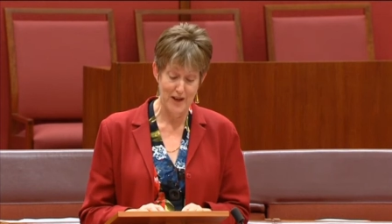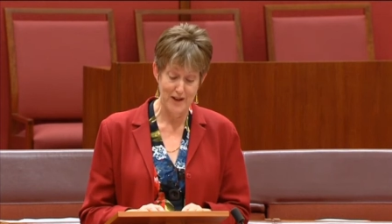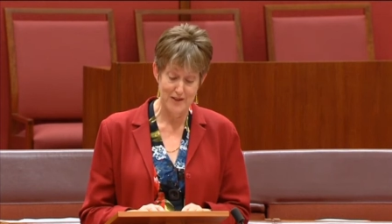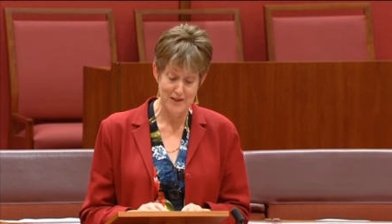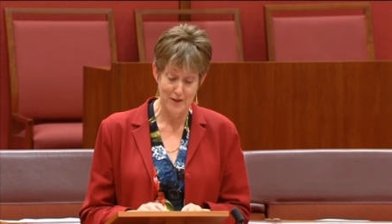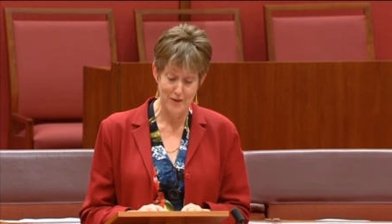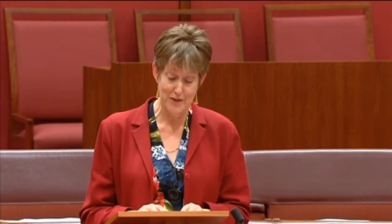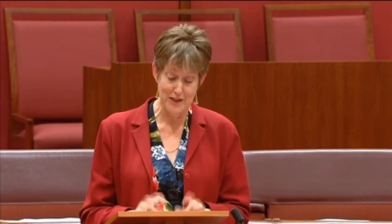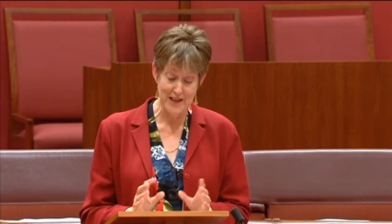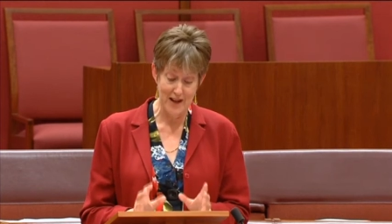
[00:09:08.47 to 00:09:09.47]
uh, of
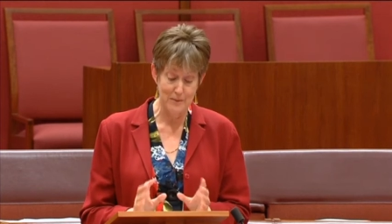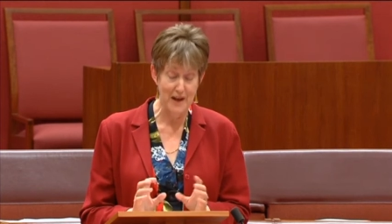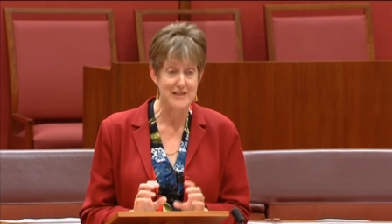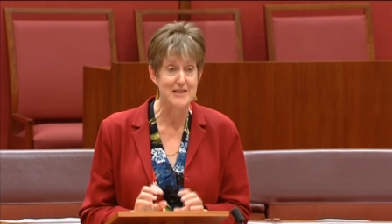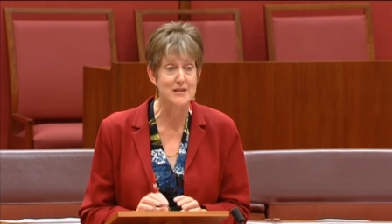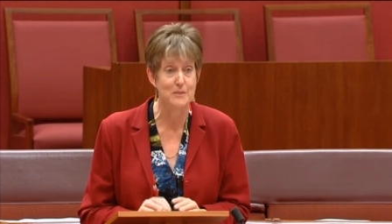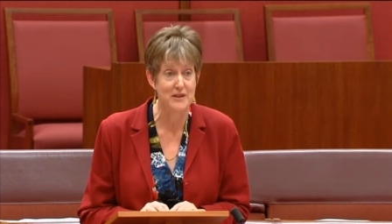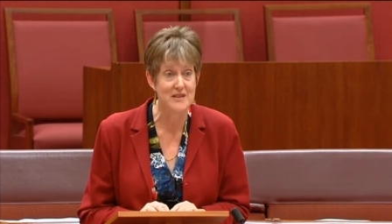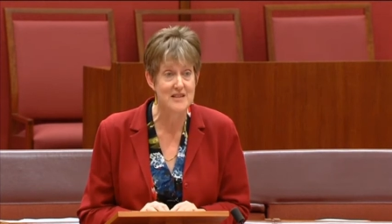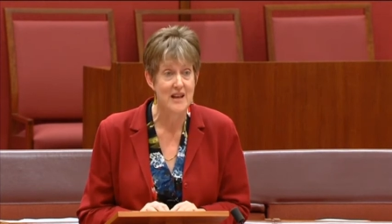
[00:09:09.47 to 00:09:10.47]
the young
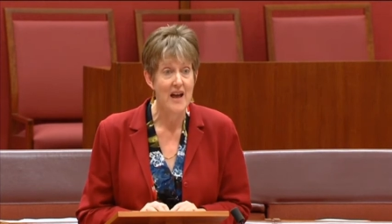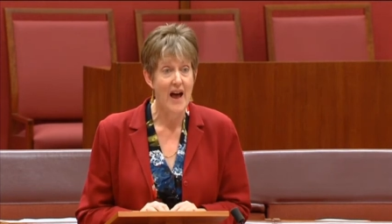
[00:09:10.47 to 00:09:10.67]
participants,